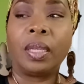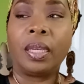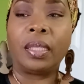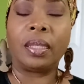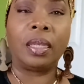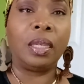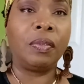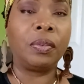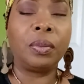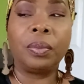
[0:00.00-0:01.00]
is
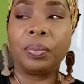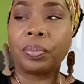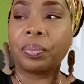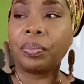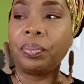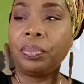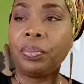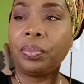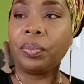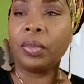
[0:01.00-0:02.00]
evil.
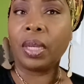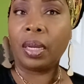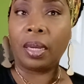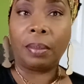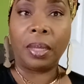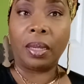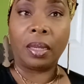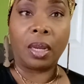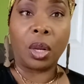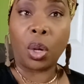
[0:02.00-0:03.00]
I
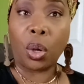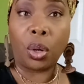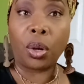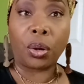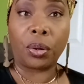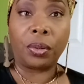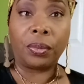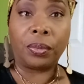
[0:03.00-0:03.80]
mean, a color.